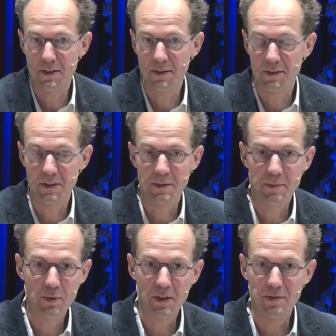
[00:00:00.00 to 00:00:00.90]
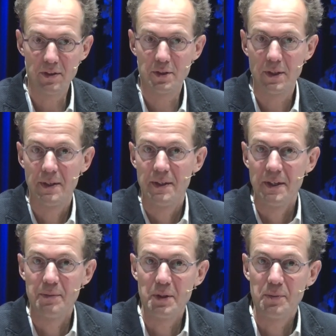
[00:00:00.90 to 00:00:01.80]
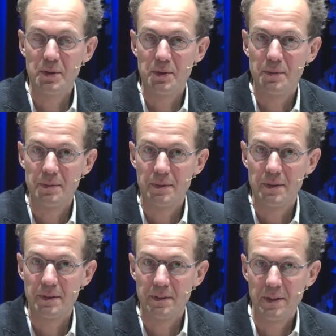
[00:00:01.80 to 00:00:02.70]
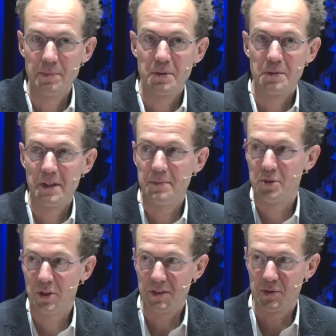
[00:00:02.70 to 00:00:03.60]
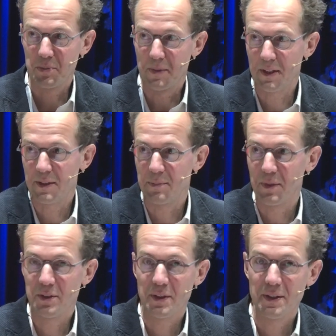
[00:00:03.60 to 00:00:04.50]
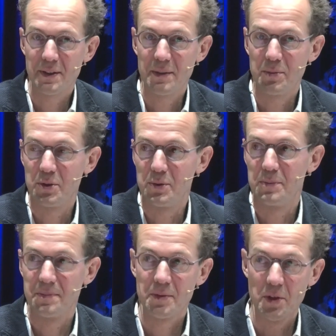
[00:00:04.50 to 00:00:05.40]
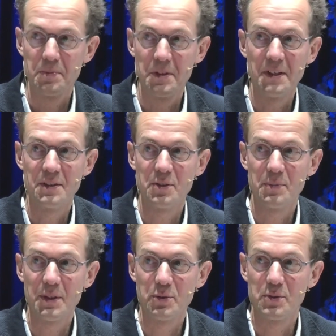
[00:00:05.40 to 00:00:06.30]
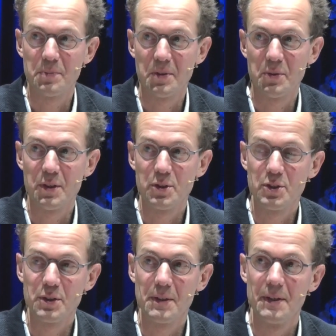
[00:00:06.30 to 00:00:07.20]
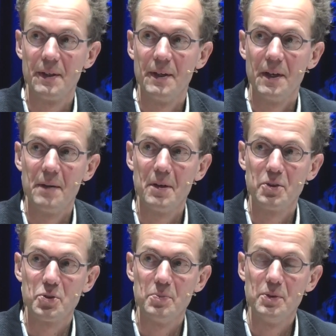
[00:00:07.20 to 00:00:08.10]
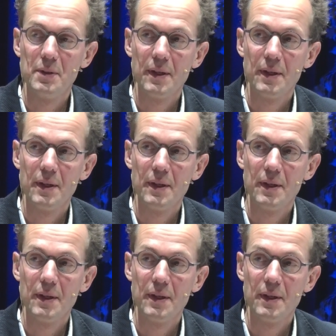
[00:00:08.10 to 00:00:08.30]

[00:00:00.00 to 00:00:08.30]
uh, email one of us, and we will uh, keep your name, send it to Mart, and Mart can keep you updated about the progress uh, about this book.